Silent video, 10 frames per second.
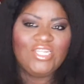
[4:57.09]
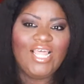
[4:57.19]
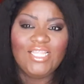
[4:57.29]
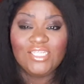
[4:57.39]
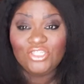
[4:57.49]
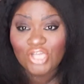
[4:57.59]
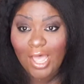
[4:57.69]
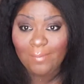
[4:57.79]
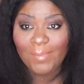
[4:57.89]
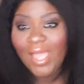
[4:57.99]
like to
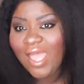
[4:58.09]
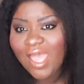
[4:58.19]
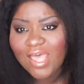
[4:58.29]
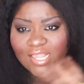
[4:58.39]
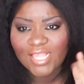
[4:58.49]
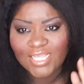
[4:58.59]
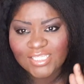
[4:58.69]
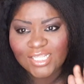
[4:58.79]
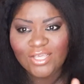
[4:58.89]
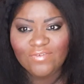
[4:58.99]
shop, and like
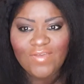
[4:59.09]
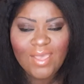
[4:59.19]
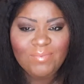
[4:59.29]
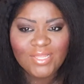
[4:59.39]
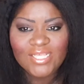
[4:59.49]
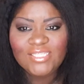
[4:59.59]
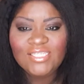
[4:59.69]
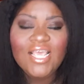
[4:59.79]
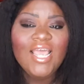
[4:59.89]
to look fabulous.